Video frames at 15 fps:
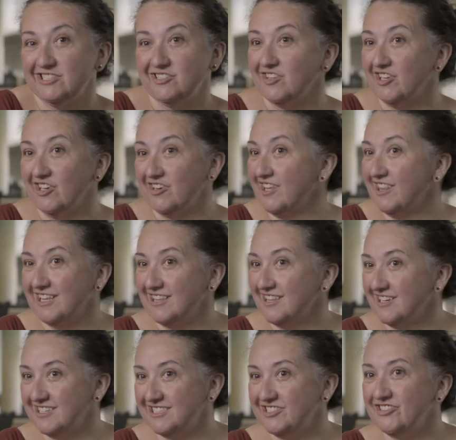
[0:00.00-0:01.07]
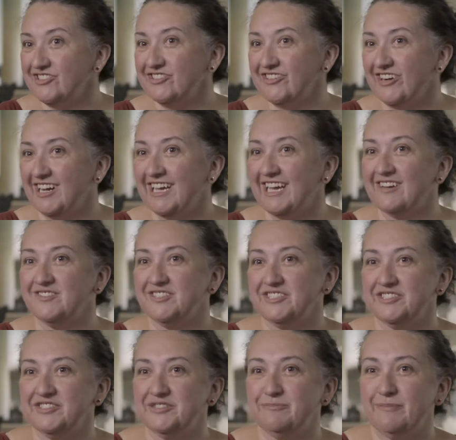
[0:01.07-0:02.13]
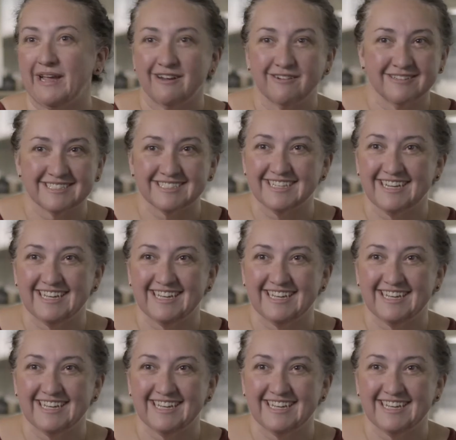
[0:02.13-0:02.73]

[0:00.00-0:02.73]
is not the only thing that I do. I have to parent,